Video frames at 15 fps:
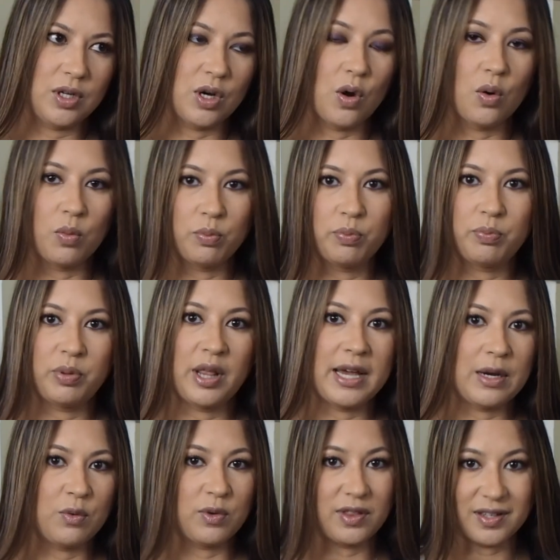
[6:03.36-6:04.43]
you know,
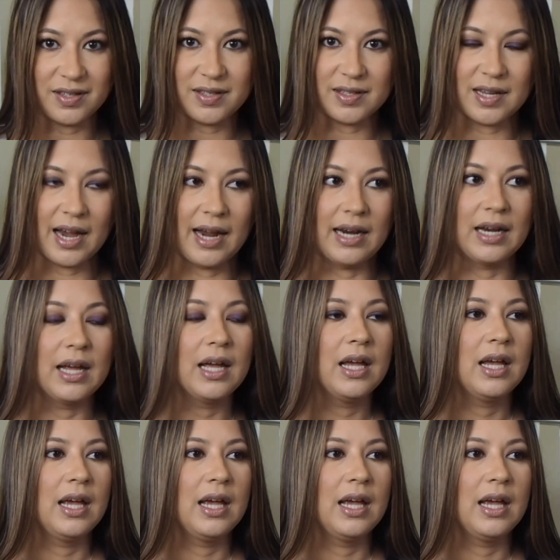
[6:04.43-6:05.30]
playing with the slide.